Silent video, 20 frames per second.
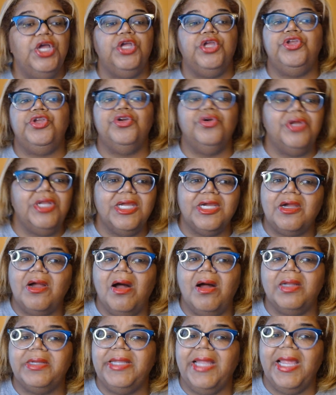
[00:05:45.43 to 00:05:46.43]
You didn't
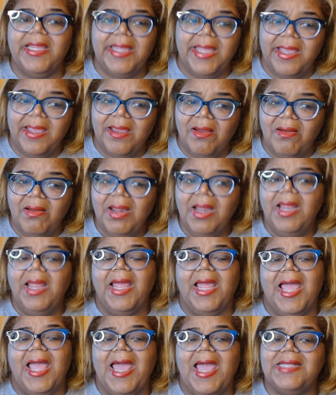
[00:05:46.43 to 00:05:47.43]
call Danielle
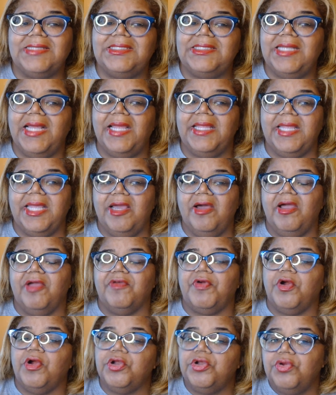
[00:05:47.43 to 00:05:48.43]
and ask Danielle
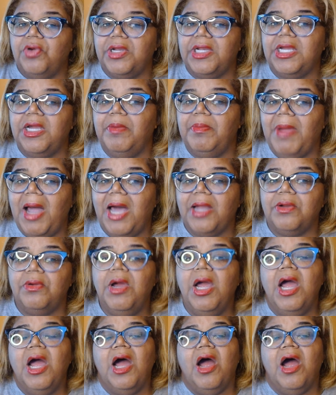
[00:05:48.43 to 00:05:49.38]
if her daughter could model.